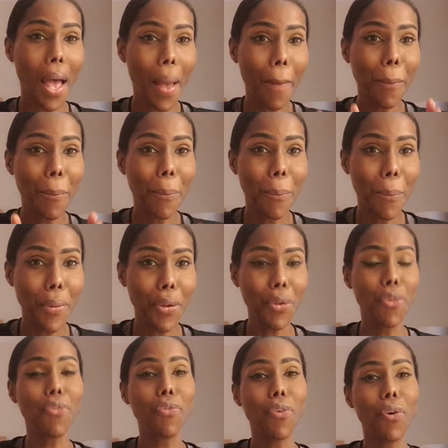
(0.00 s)
a
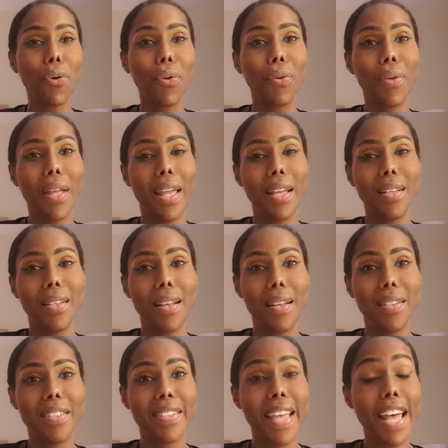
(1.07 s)
beautiful
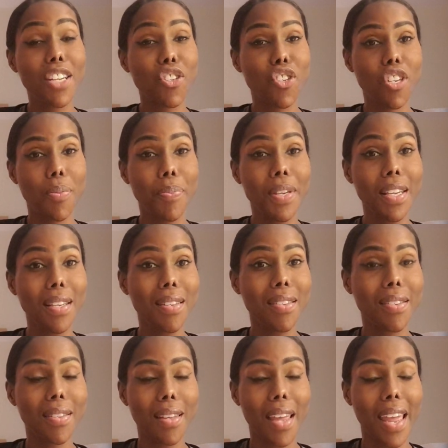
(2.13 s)
sketched
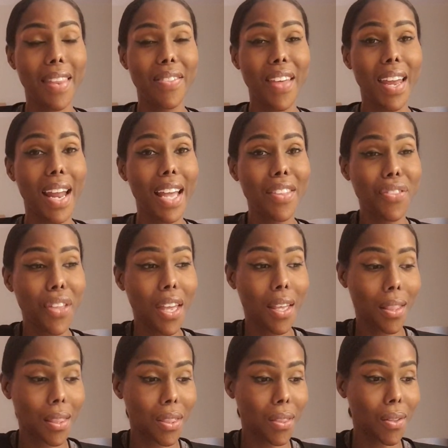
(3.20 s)
piece that I think